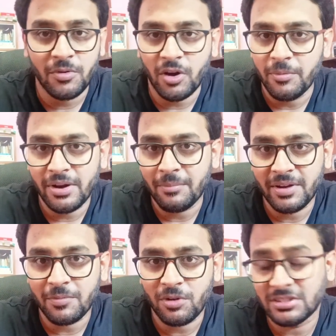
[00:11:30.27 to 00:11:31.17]
from your
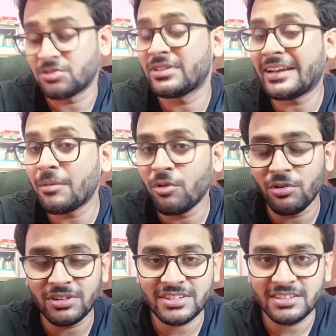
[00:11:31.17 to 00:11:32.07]
mtech project so that i'm
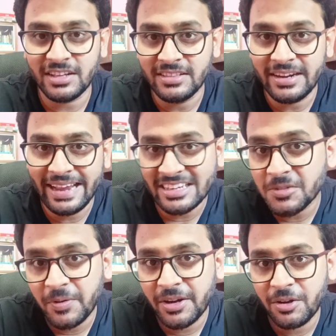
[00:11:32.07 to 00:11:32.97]
going to discuss in the
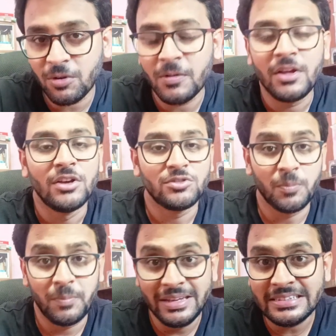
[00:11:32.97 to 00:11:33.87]
next video
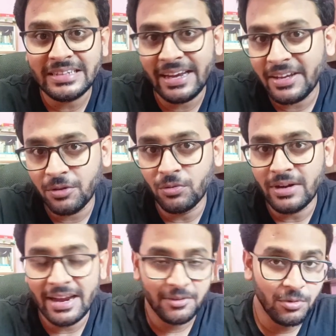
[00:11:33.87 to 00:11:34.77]
so please stay
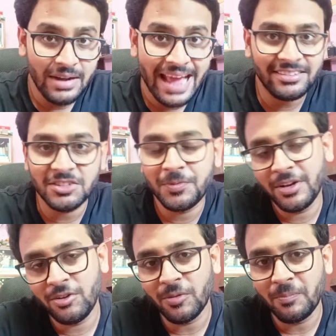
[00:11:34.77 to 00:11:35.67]
tuned and if you like this
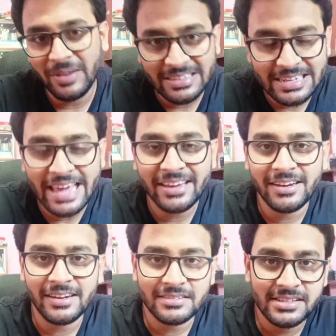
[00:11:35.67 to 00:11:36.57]
video please
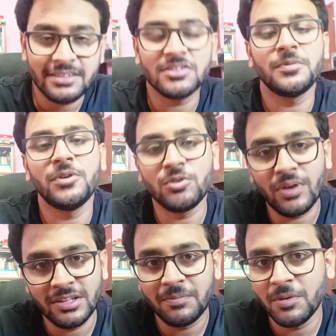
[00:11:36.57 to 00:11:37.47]
like it and share this video
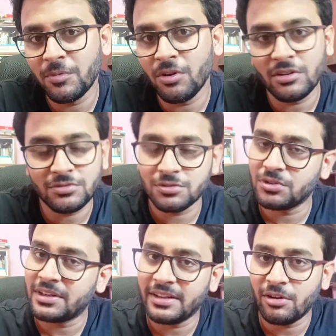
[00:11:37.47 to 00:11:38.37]
to other people also
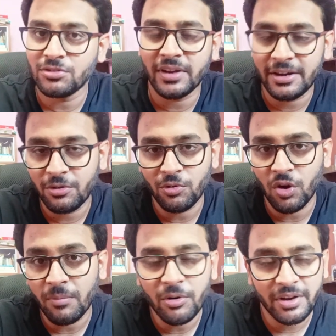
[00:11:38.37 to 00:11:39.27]
so that they also get to
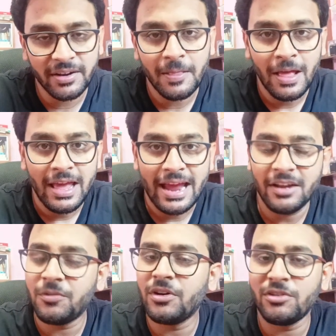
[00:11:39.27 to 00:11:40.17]
know about it
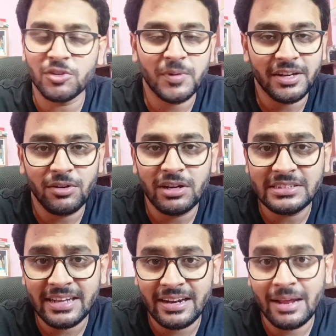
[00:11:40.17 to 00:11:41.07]
and if you're new to this
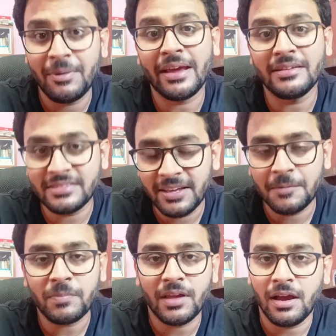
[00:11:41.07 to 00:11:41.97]
particular channel i'm again
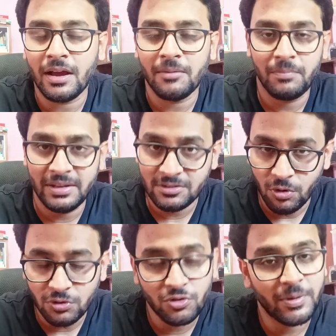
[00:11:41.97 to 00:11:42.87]
saying uh,
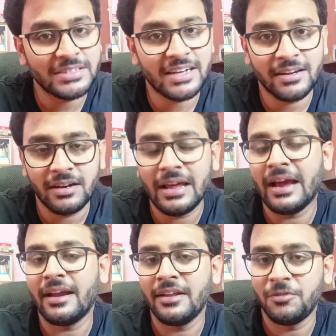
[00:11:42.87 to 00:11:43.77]
please go through my channel
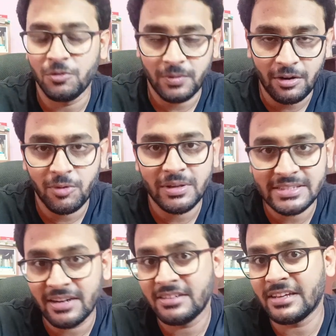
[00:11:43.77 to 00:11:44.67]
and if you found my
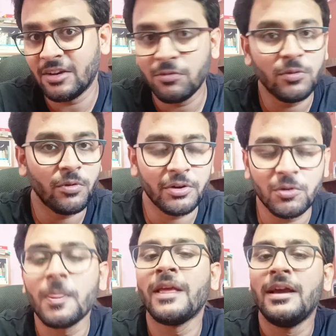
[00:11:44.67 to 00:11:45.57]
channel is helpful for
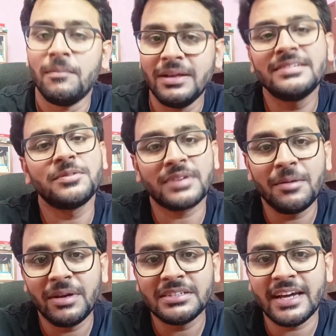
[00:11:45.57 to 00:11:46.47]
you please
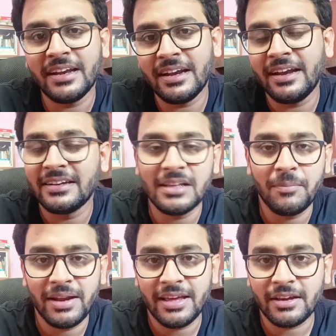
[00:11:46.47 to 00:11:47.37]
subscribe my channel and hit
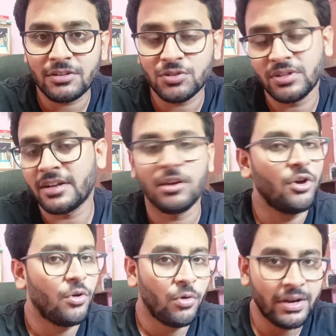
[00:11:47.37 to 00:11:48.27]
the bell icon so that
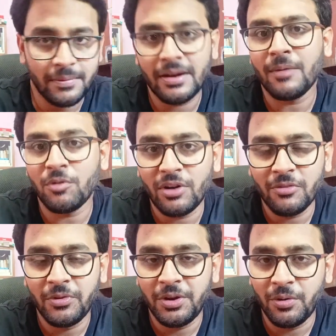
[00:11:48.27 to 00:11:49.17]
whenever I
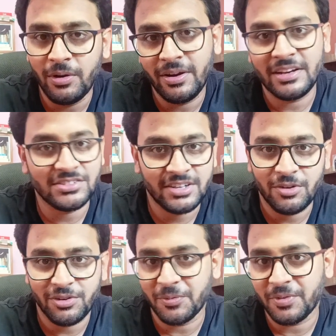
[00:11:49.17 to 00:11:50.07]
upload a video, you'll get
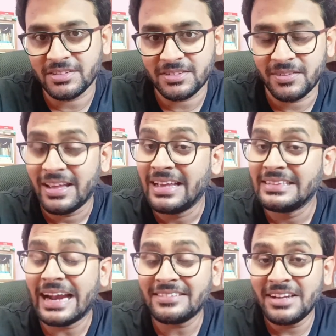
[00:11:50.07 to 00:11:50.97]
instant notification.
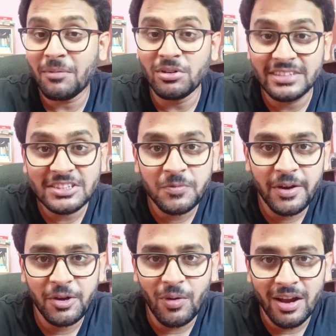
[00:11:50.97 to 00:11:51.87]
That's it about this
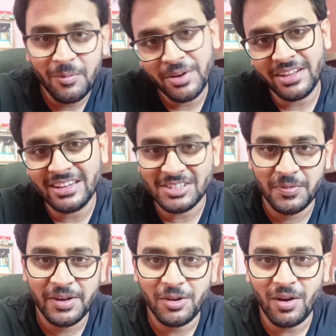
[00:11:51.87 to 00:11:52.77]
video. I'll be meeting in the
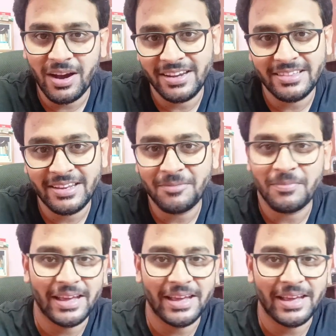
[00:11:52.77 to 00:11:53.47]
next video. Until then,